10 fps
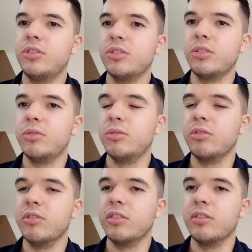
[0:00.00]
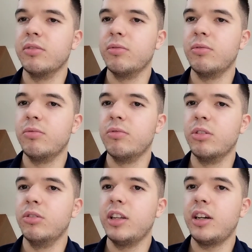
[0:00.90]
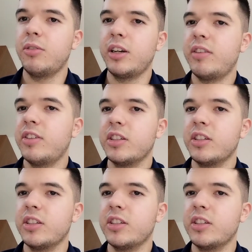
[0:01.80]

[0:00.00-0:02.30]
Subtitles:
true ruler or whatever,